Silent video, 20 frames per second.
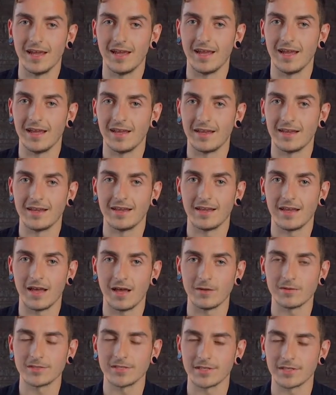And
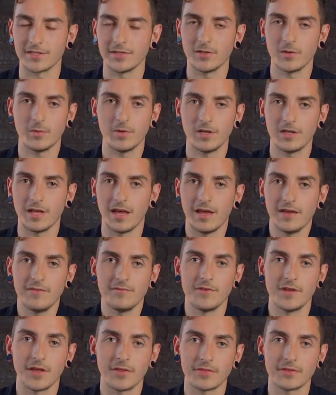I was like, you know what? I
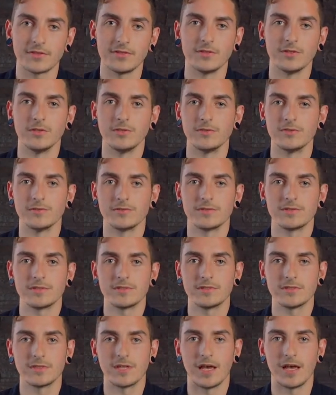have nothing to lose.
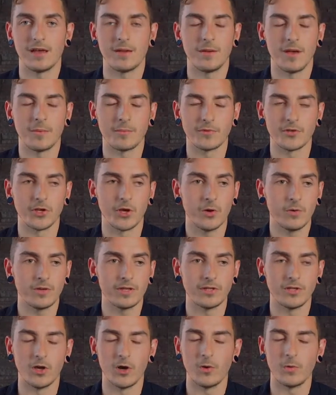I'm
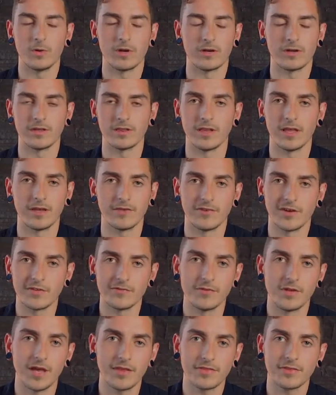going nowhere in life. I
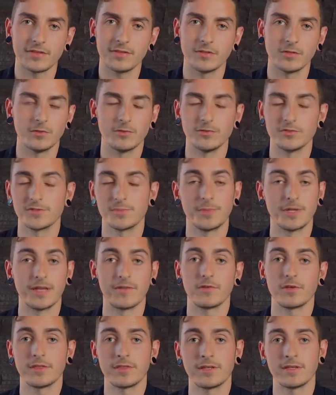have nothing to lose but
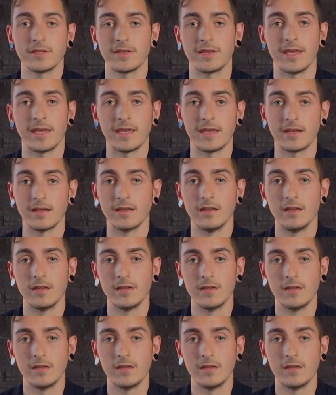everything to gain.